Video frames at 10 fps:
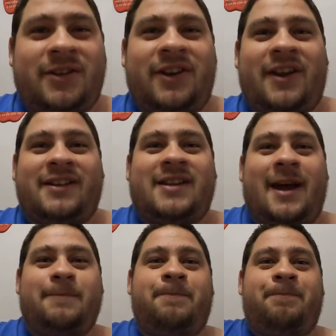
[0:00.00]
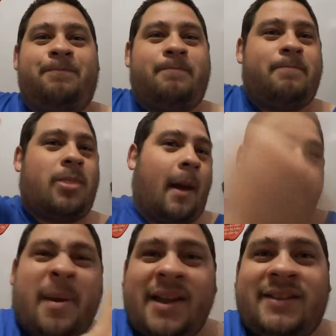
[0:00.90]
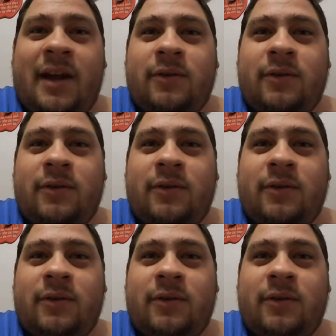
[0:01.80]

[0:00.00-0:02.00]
So until next time, peace